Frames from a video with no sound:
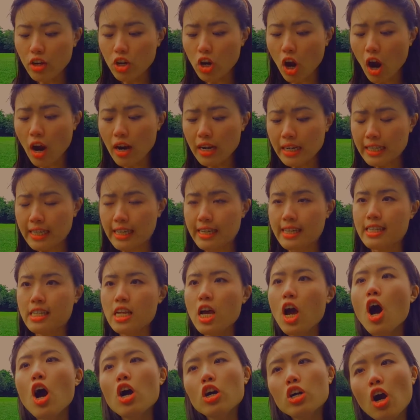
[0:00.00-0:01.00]
Guardian
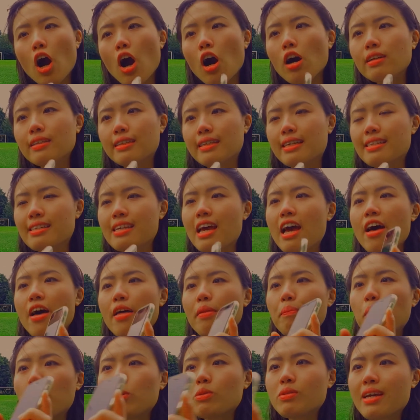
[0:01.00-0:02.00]
called it
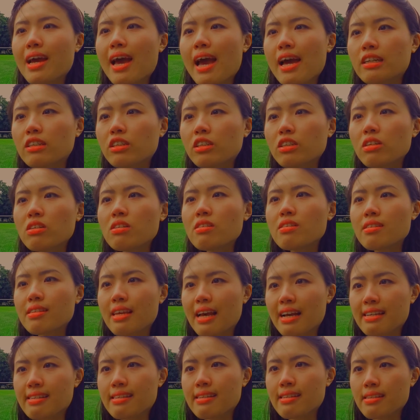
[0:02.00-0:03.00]
botanical
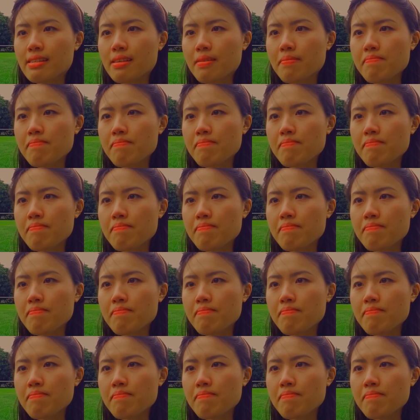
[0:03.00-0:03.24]
sexism